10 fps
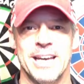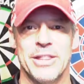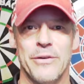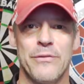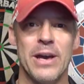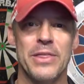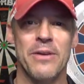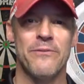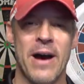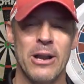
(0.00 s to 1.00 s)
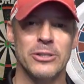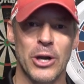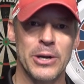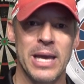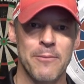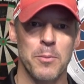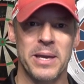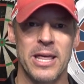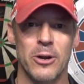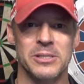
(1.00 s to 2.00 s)
The fifth and final dart game for
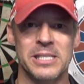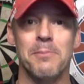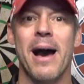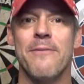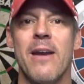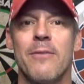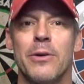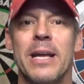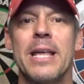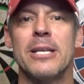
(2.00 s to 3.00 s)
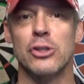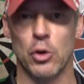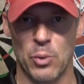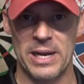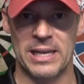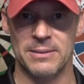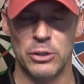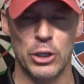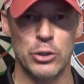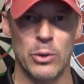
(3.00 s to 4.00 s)
beginners is my favorite. It is cricket. You
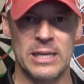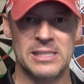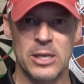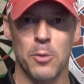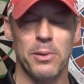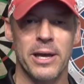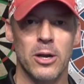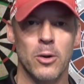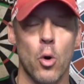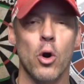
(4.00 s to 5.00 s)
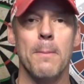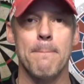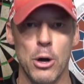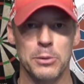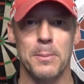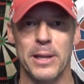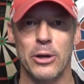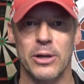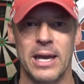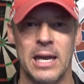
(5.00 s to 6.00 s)
can do a single player or a multiple player
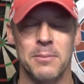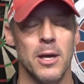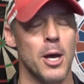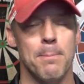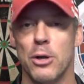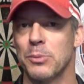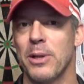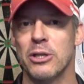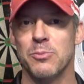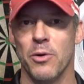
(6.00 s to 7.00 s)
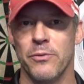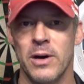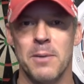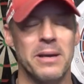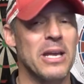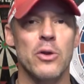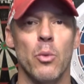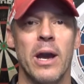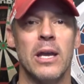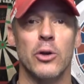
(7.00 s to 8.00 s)
game. Multiplayer is more fun, but either
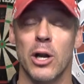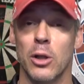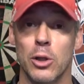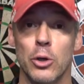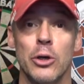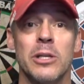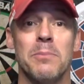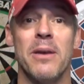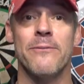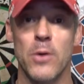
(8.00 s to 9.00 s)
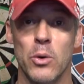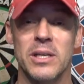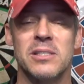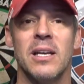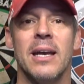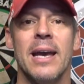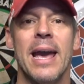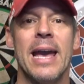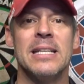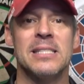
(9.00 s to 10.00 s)
way, you're gonna learn to be focused
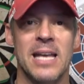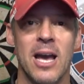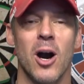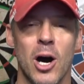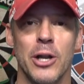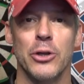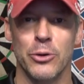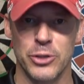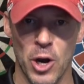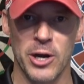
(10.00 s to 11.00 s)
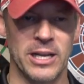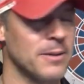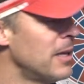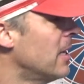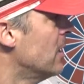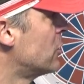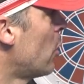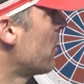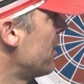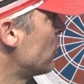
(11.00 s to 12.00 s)
and stay on your target. So
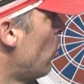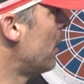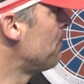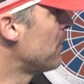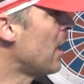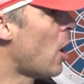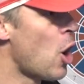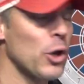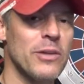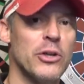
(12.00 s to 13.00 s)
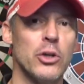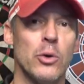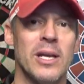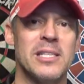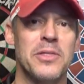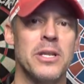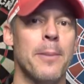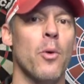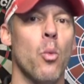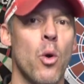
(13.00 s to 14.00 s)
with this one, all you have to do is hit the
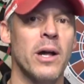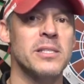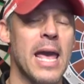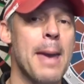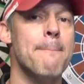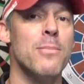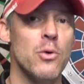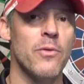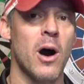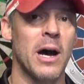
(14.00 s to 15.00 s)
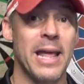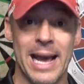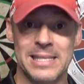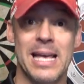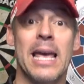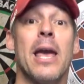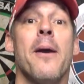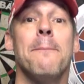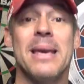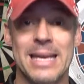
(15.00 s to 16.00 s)
number once and move on as a
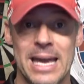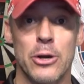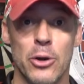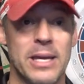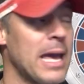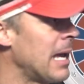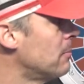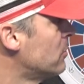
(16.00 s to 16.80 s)
beginner game.